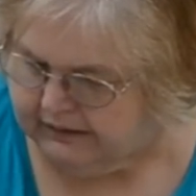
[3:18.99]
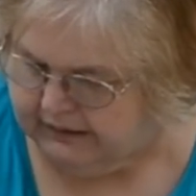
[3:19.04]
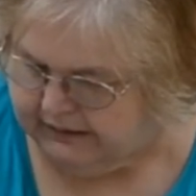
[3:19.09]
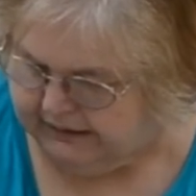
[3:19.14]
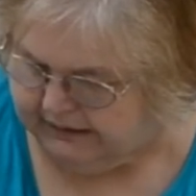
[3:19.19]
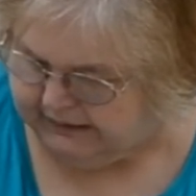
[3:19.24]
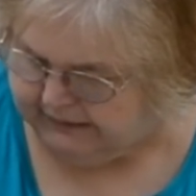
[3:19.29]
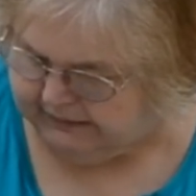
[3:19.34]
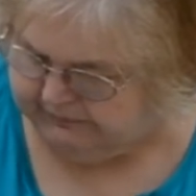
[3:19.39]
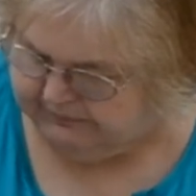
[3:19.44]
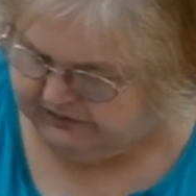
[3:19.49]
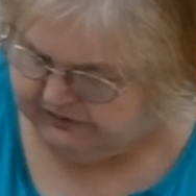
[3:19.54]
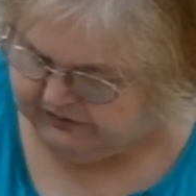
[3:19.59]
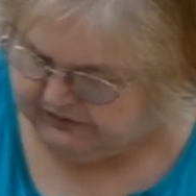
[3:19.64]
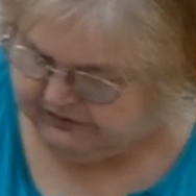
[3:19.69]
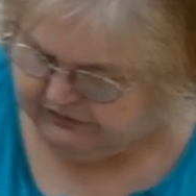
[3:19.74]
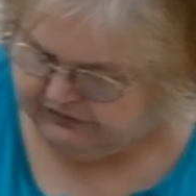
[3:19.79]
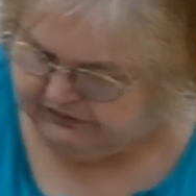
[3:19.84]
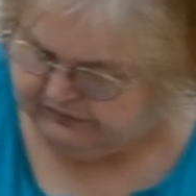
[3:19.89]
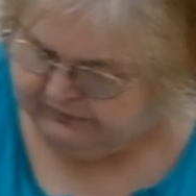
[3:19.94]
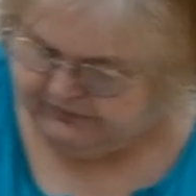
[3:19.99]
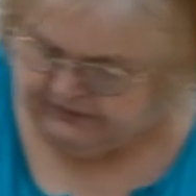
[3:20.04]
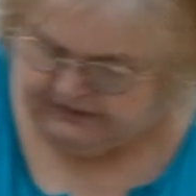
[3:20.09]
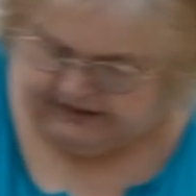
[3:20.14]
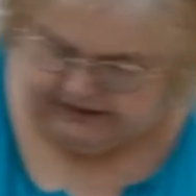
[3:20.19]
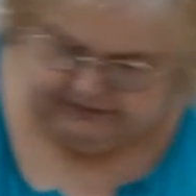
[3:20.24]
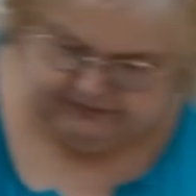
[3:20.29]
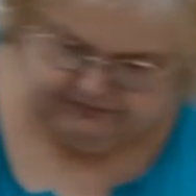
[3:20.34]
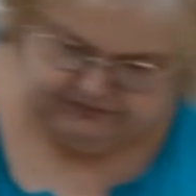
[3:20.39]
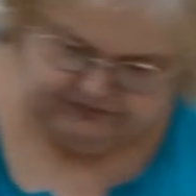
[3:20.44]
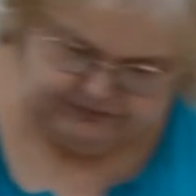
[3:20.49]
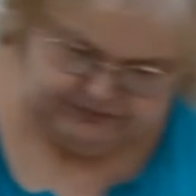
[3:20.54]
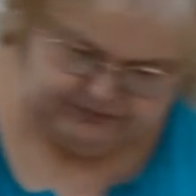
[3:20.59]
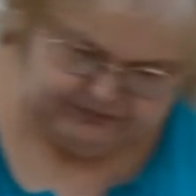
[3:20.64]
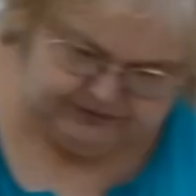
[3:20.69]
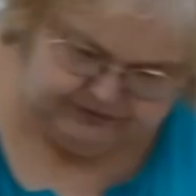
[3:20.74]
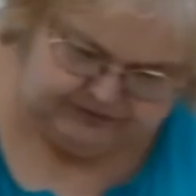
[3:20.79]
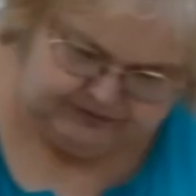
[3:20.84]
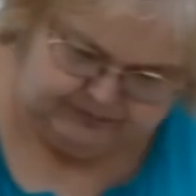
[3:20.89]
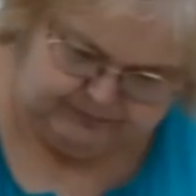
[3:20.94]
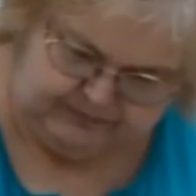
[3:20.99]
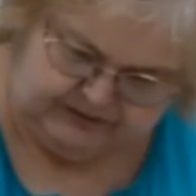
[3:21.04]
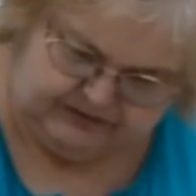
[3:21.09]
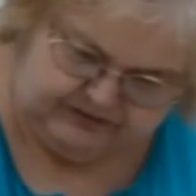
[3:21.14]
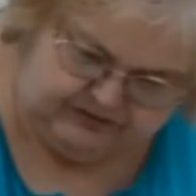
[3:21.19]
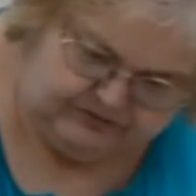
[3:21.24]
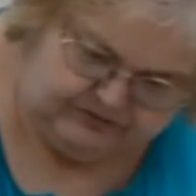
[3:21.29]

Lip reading: And I'm just going to smooth out a few of those brush